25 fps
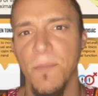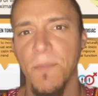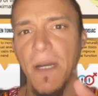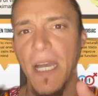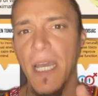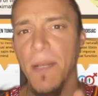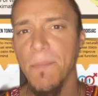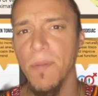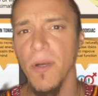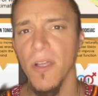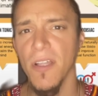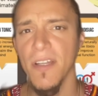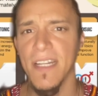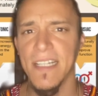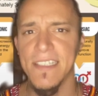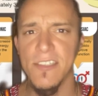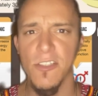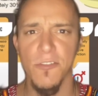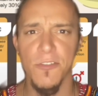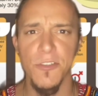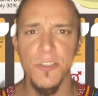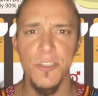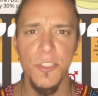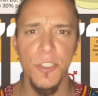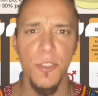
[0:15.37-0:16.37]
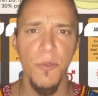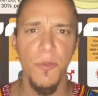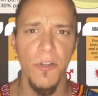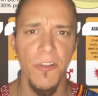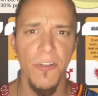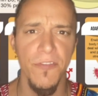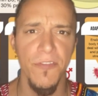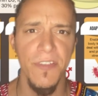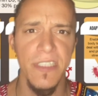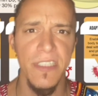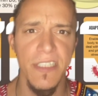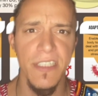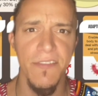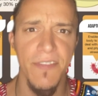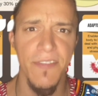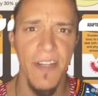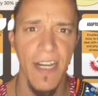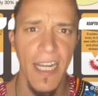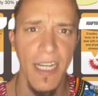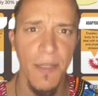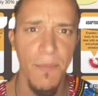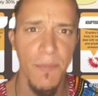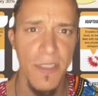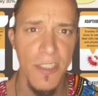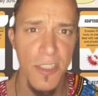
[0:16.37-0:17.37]
Pine pollen has over 250
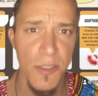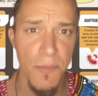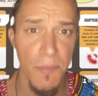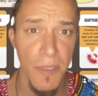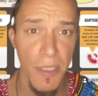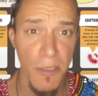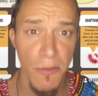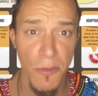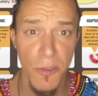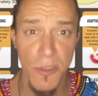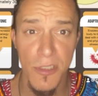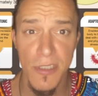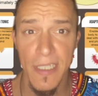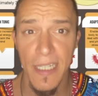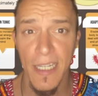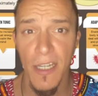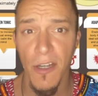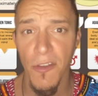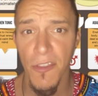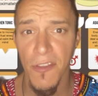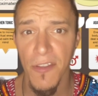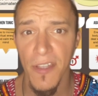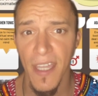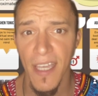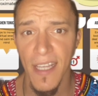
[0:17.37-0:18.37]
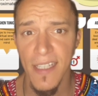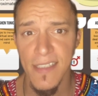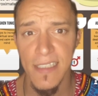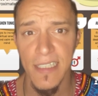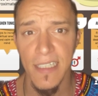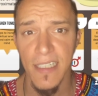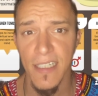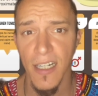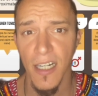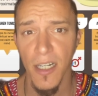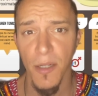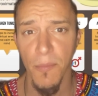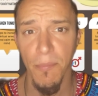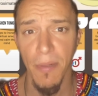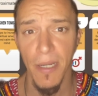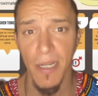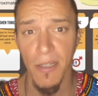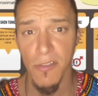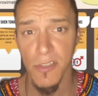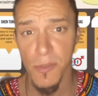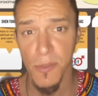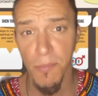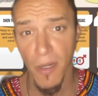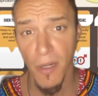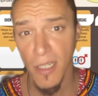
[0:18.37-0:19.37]
vitamins, minerals, and health-enhancing
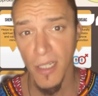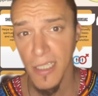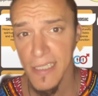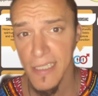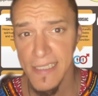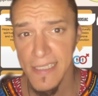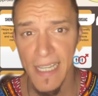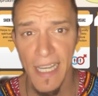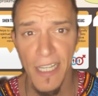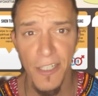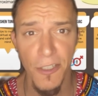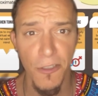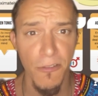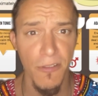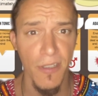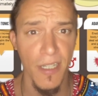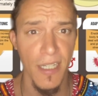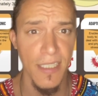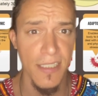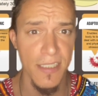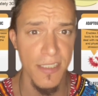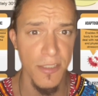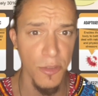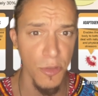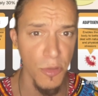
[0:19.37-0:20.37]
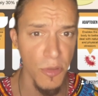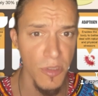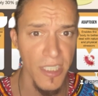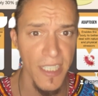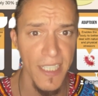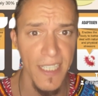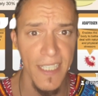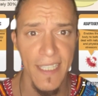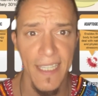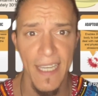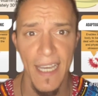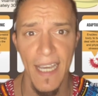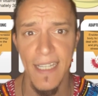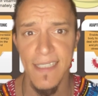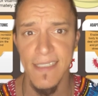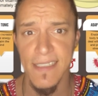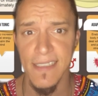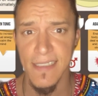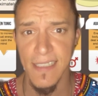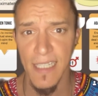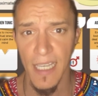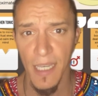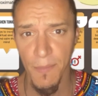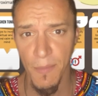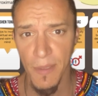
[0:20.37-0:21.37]
compounds, polysaccharides, nucleic
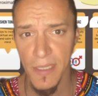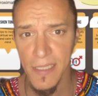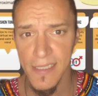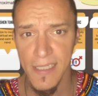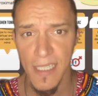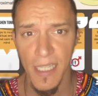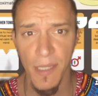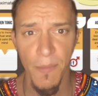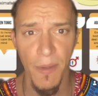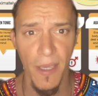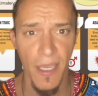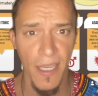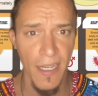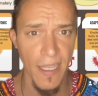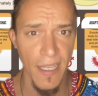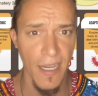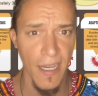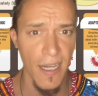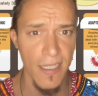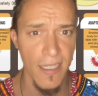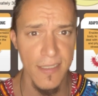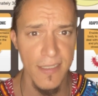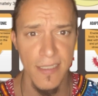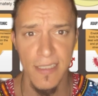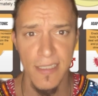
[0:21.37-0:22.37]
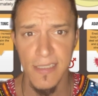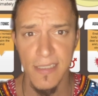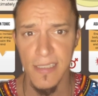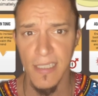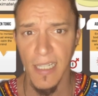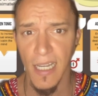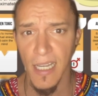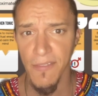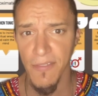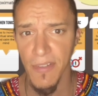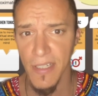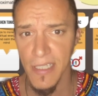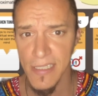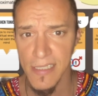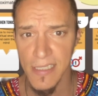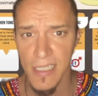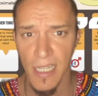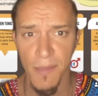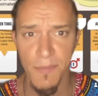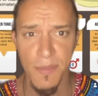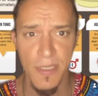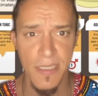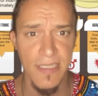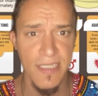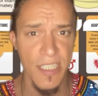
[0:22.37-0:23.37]
acids, MSM, antioxidants, live
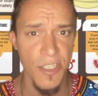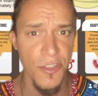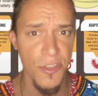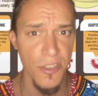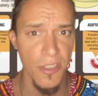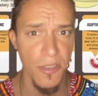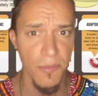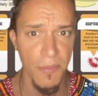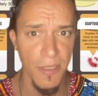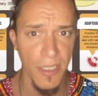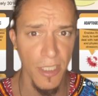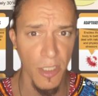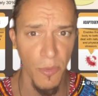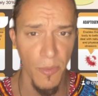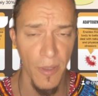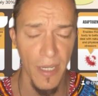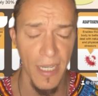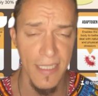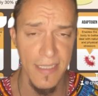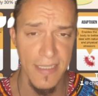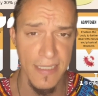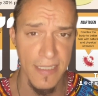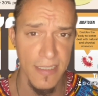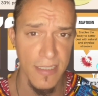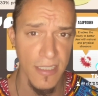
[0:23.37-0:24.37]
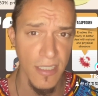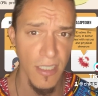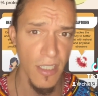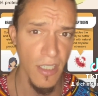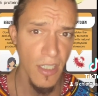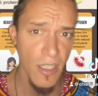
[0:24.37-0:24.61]
enzymes, essential amino acids,